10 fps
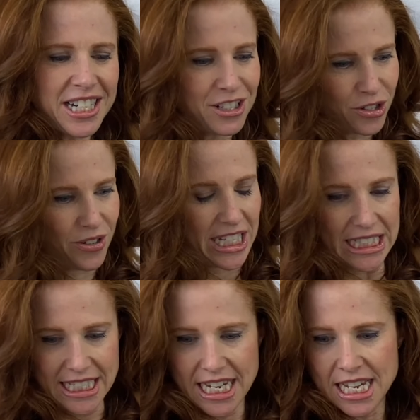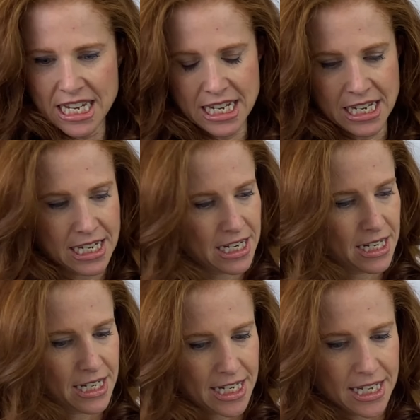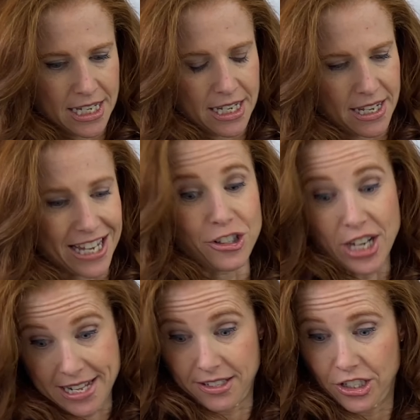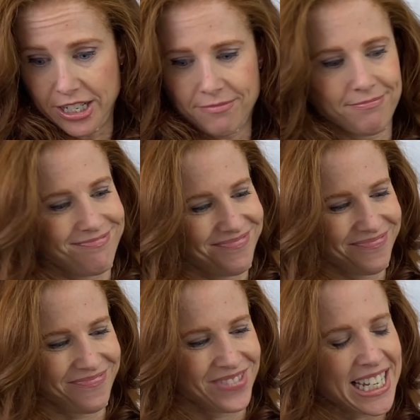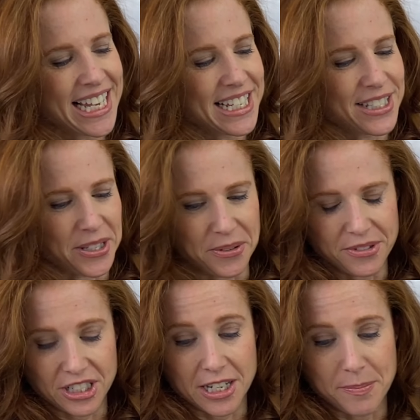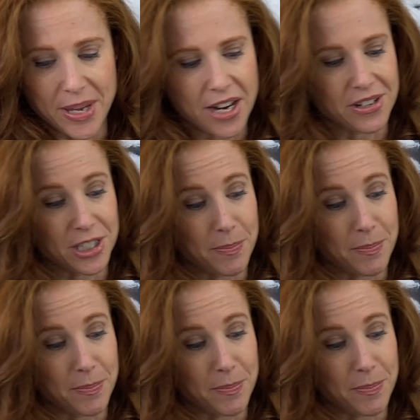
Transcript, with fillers: interesting and challenging. So to compare it to